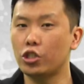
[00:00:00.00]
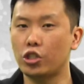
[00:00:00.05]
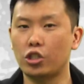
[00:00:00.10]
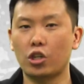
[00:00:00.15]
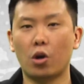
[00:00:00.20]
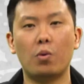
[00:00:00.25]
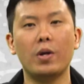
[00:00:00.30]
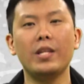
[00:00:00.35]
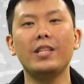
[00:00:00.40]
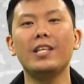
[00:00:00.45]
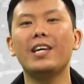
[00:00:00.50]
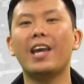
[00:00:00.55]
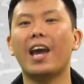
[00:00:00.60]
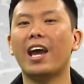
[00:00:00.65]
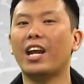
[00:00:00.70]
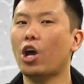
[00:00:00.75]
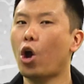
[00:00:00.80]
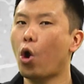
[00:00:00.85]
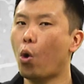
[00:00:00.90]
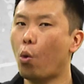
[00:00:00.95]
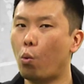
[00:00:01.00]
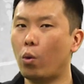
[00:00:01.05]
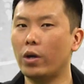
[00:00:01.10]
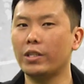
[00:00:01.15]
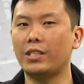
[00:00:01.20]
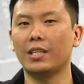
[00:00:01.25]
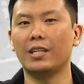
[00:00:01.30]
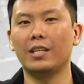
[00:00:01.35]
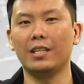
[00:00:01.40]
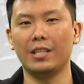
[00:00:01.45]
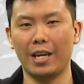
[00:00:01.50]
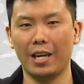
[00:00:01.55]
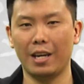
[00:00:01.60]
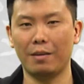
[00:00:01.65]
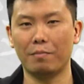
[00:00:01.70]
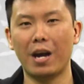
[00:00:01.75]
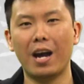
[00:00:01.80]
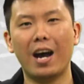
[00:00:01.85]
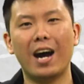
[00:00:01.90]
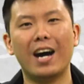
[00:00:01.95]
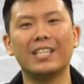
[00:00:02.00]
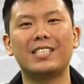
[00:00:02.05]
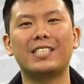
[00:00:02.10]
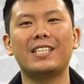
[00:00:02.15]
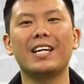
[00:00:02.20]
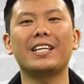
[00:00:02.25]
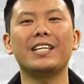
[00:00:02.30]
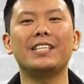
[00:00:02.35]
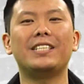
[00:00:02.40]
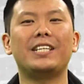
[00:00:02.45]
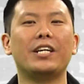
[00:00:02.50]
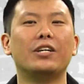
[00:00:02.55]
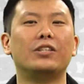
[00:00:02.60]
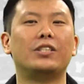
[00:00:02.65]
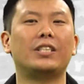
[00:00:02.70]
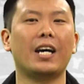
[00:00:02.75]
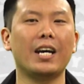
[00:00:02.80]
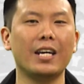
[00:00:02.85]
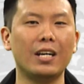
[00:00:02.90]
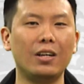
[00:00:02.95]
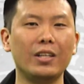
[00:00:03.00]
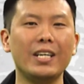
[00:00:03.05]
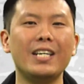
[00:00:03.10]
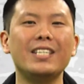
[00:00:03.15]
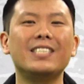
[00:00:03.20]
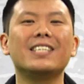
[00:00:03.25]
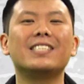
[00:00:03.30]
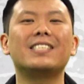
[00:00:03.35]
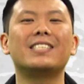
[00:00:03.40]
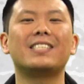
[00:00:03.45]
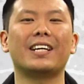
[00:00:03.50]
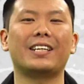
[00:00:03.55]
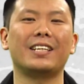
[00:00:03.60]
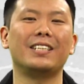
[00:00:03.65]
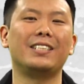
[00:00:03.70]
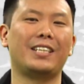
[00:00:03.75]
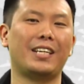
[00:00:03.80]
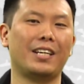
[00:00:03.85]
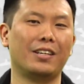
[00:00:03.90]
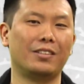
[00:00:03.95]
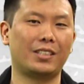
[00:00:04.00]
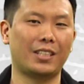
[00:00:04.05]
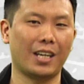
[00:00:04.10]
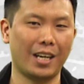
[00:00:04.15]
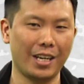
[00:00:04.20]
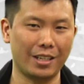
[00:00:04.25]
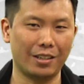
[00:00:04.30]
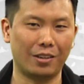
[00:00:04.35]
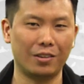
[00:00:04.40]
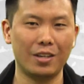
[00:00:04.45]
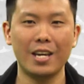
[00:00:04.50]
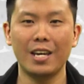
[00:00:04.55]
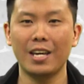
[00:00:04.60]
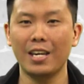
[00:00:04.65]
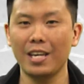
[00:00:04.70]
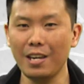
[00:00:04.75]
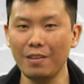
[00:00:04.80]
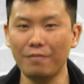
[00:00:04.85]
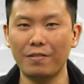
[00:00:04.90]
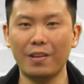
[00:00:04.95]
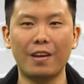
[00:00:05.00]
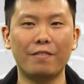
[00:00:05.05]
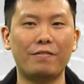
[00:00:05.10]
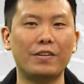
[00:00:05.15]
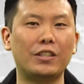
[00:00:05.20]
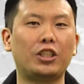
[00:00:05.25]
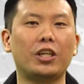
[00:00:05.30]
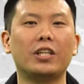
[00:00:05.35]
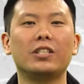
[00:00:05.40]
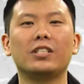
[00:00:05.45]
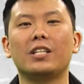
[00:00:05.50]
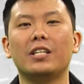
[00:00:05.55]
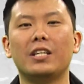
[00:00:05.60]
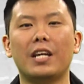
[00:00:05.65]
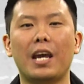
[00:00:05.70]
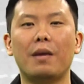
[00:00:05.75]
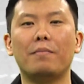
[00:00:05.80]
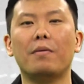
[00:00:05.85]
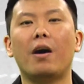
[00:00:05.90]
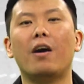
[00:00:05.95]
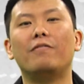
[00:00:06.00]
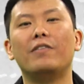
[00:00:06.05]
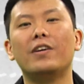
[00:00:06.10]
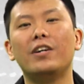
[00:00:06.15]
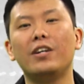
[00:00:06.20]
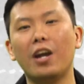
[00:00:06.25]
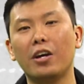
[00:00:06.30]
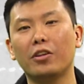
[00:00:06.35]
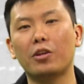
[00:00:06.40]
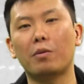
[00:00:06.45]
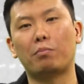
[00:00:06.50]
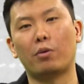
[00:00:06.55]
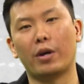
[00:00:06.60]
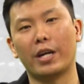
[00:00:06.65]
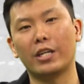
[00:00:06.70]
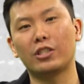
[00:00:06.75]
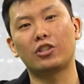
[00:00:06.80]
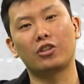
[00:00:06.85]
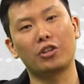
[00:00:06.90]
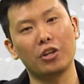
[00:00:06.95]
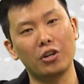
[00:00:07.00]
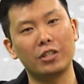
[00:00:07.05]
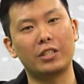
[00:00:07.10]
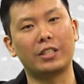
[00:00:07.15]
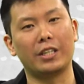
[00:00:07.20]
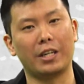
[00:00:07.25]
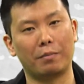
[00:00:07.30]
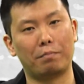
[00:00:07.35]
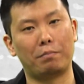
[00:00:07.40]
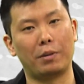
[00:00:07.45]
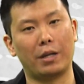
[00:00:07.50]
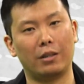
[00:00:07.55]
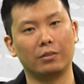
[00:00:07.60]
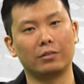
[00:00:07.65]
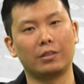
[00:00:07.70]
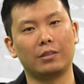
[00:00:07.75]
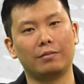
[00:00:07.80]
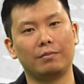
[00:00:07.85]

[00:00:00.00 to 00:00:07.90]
So in the end, what's in a name? A second-tier title is a second-tier title, even if it shares the name of another brand's third-tier belt.